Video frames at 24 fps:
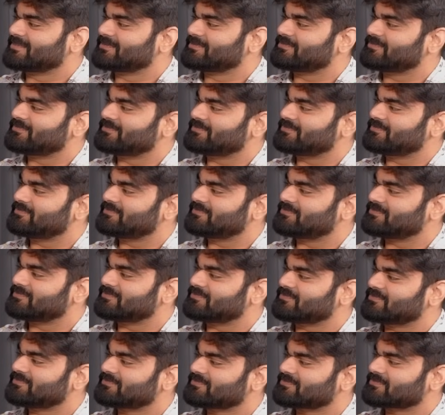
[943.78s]

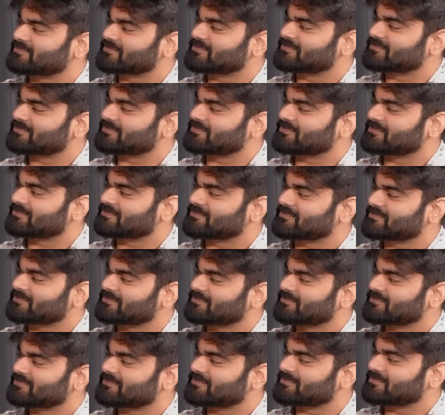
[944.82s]

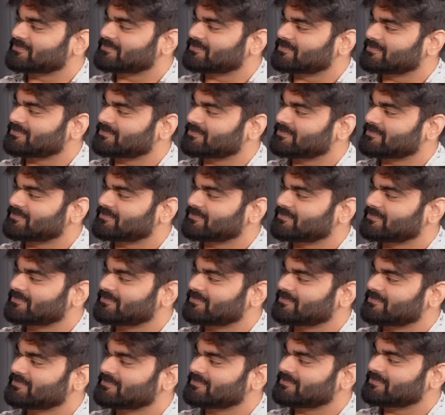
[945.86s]

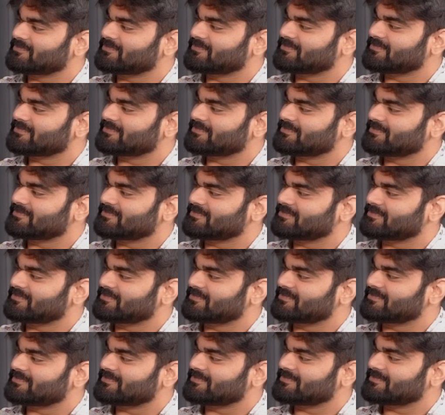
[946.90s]

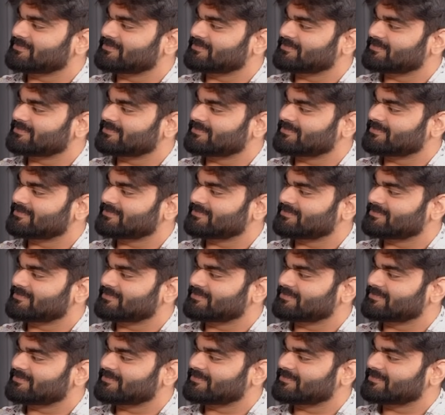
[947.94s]

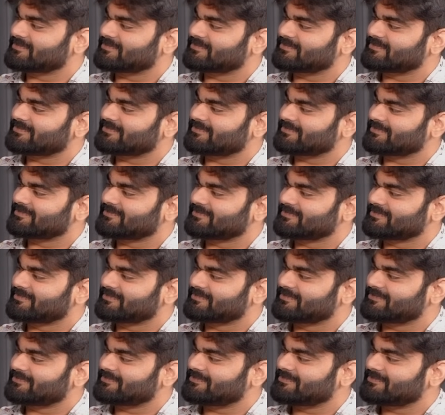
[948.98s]

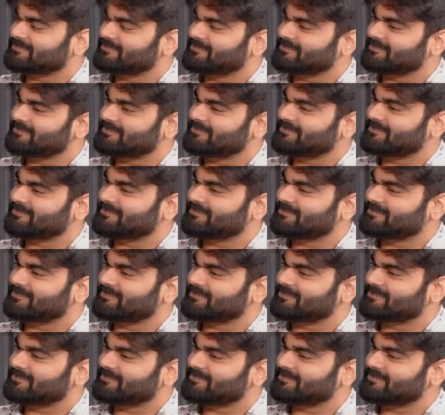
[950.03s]
(not speaking)